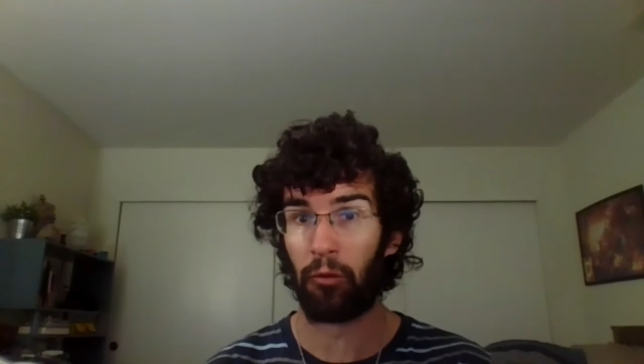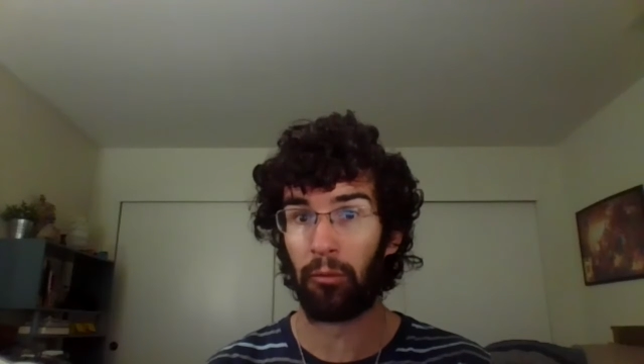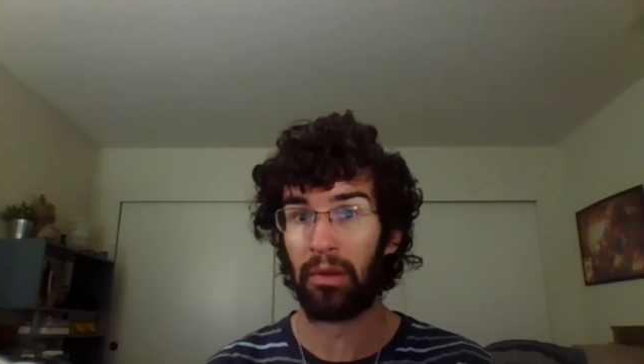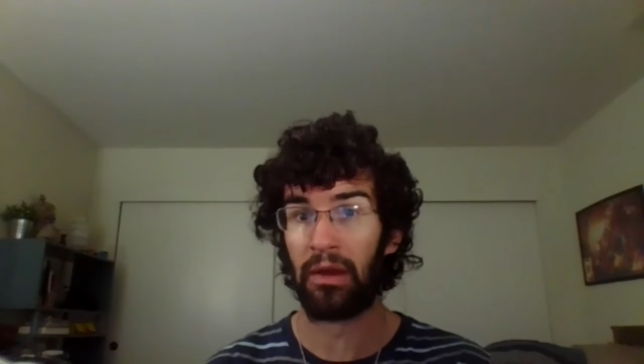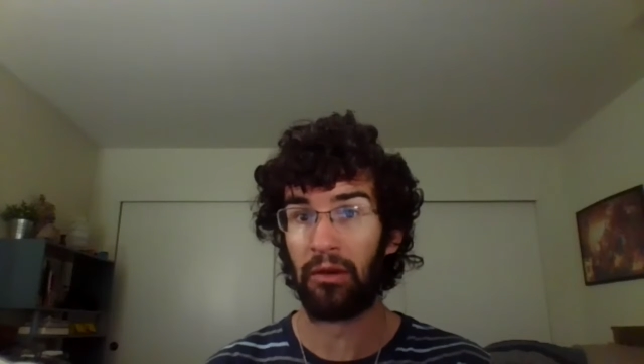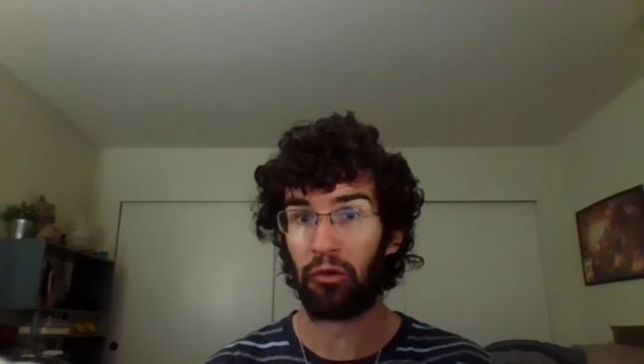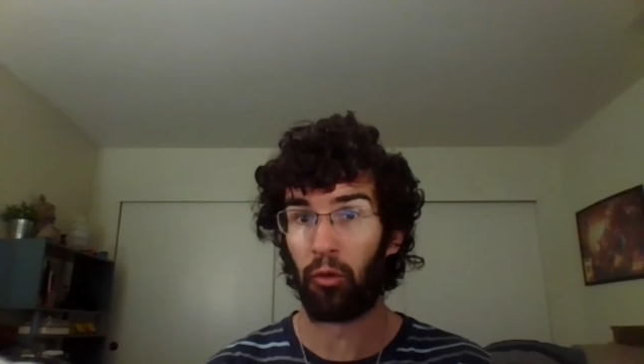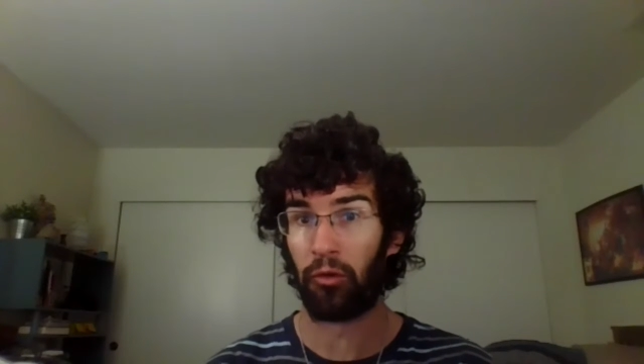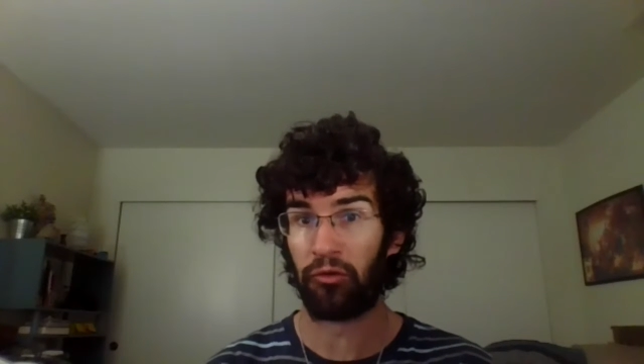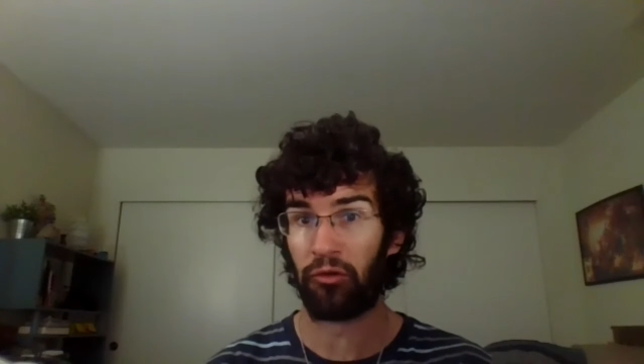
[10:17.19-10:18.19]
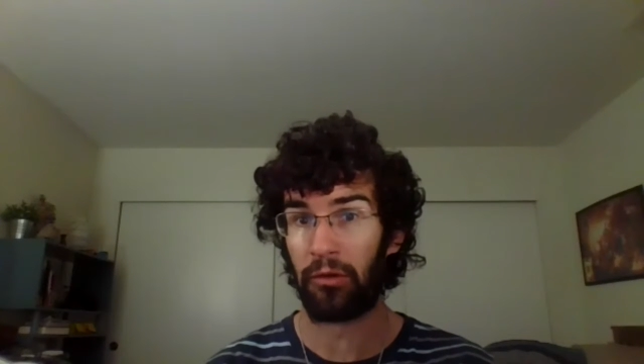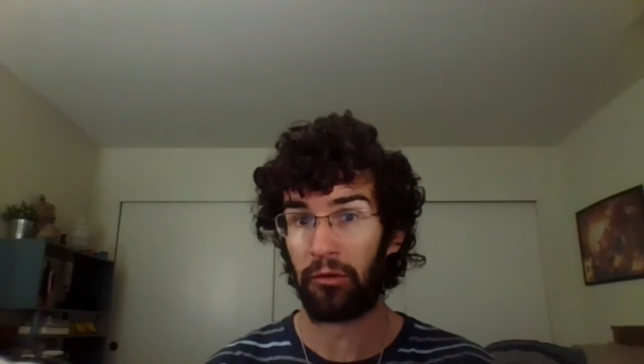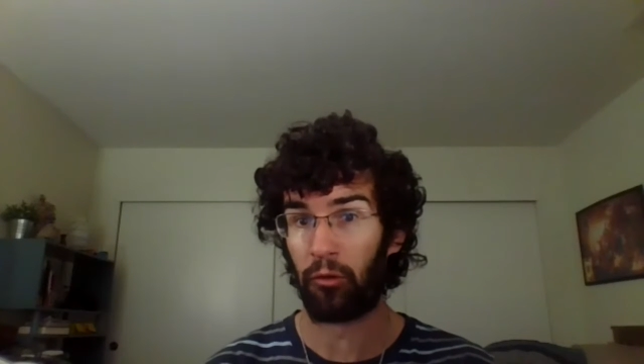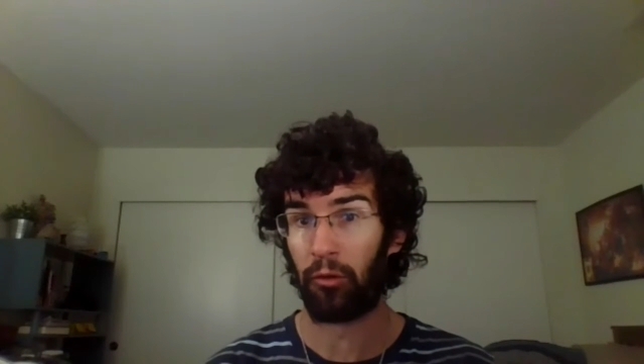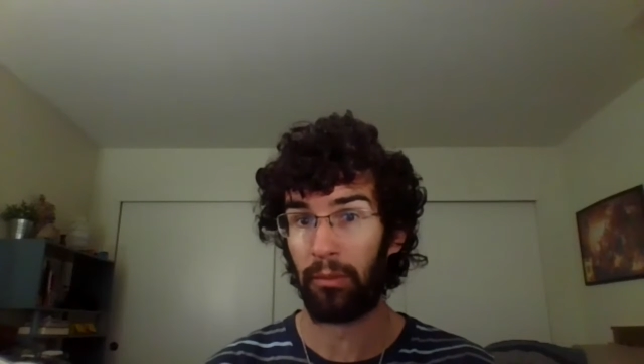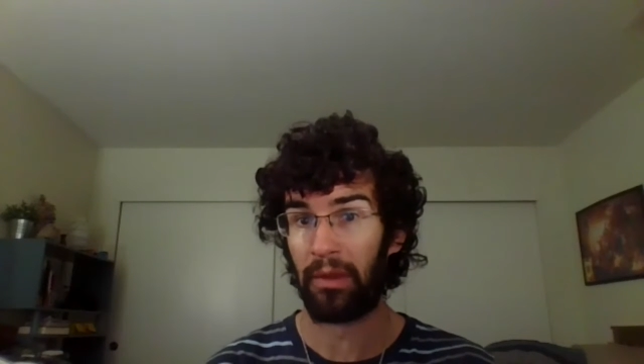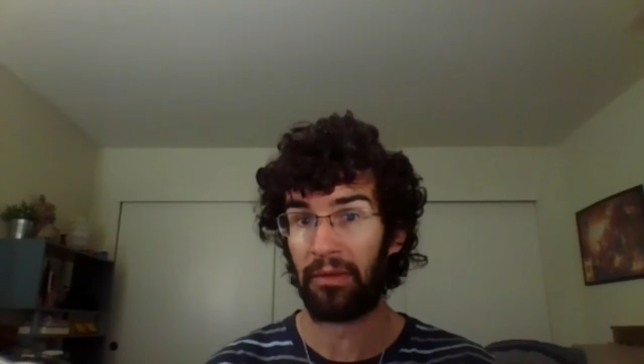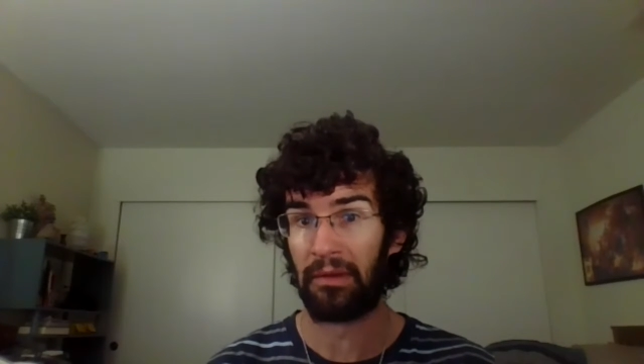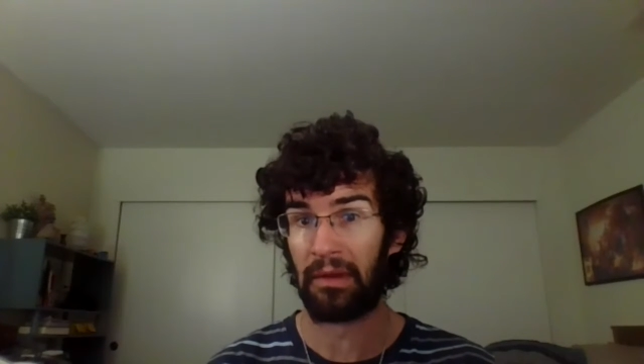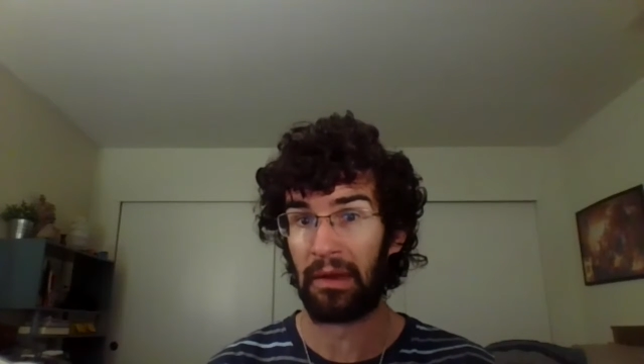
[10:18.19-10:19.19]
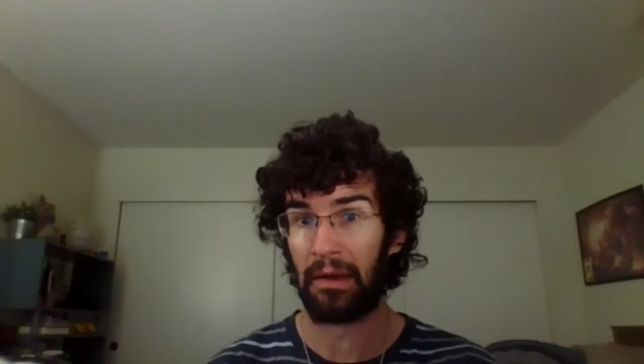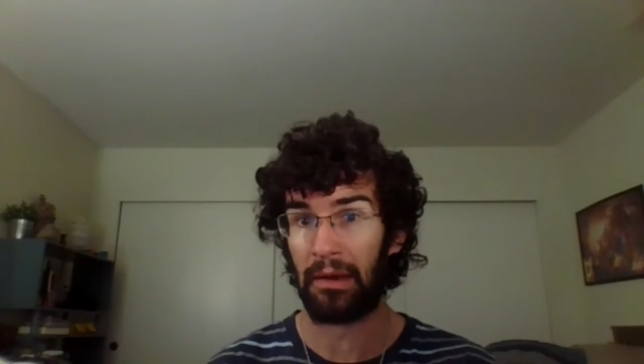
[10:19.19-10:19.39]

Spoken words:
or being tortured and tormented,